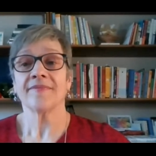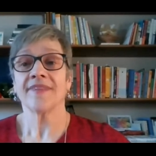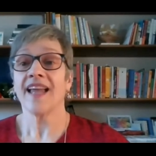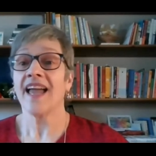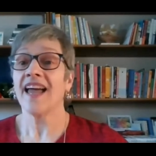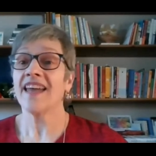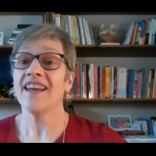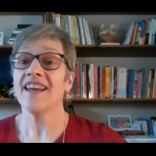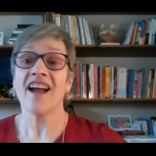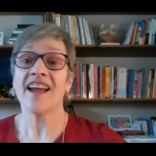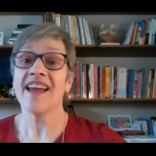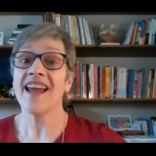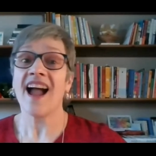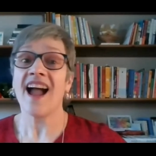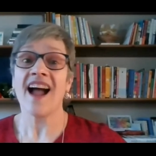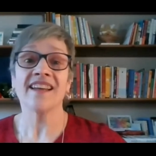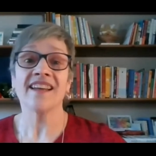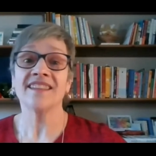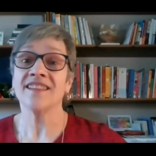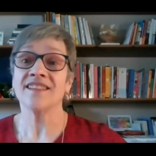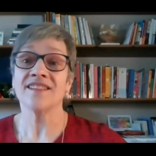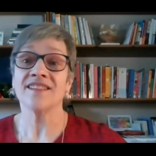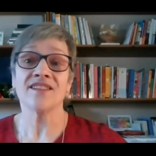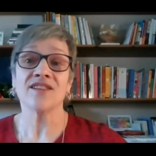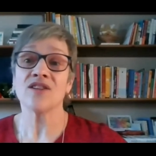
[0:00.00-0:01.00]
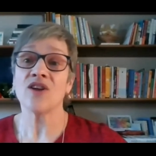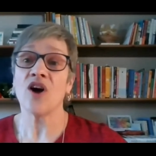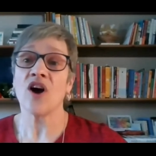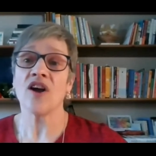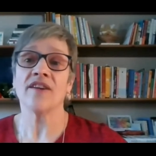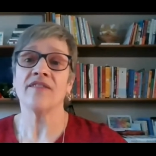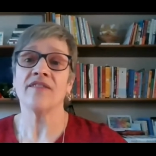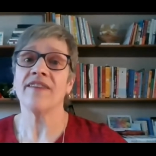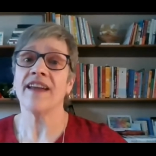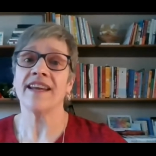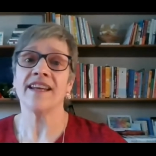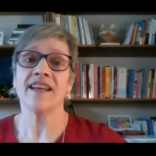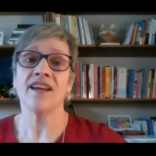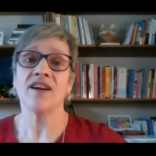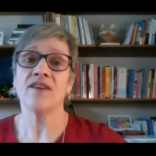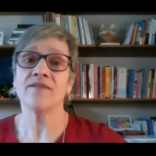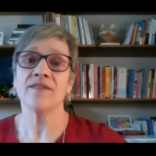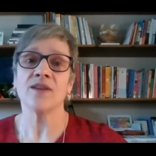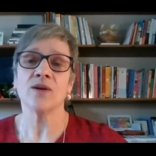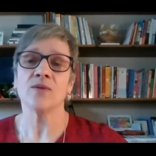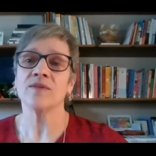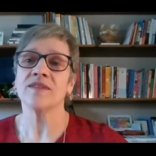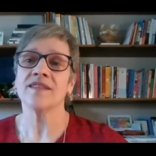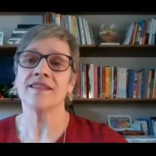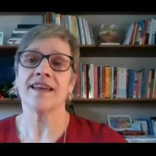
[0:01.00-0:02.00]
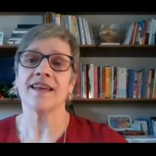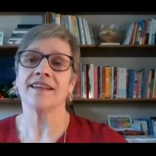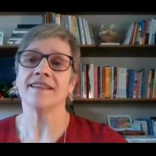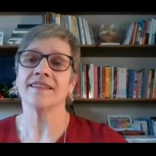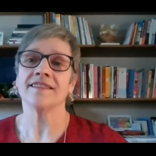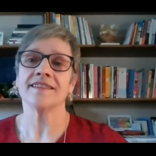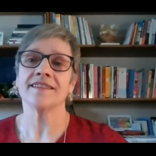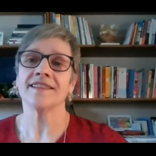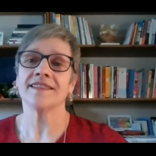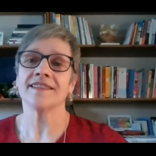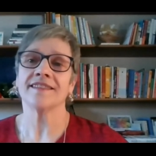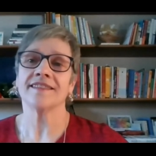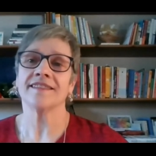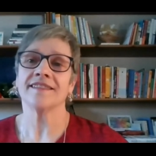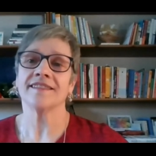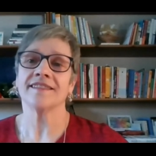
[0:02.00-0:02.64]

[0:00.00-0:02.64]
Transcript: And I hadn't thought of any of those things.